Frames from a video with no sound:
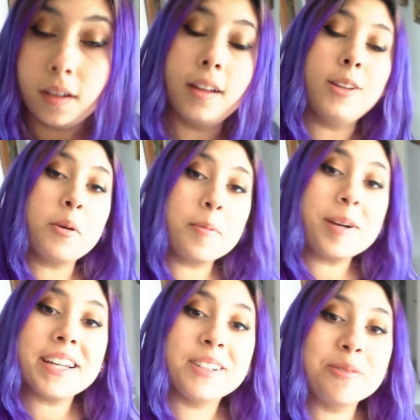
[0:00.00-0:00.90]
Hello
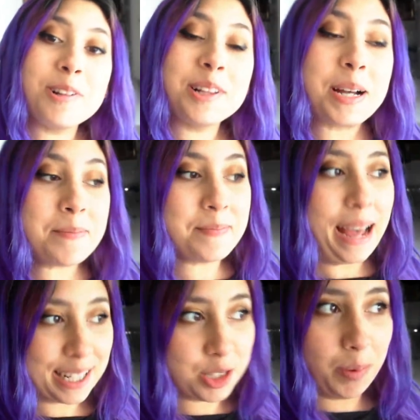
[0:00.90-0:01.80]
everybody and welcome
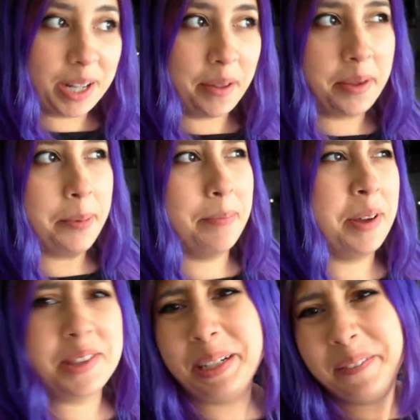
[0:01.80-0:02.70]
back to another
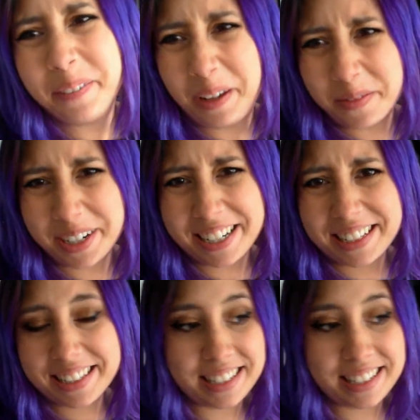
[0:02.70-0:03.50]
monthly favorite.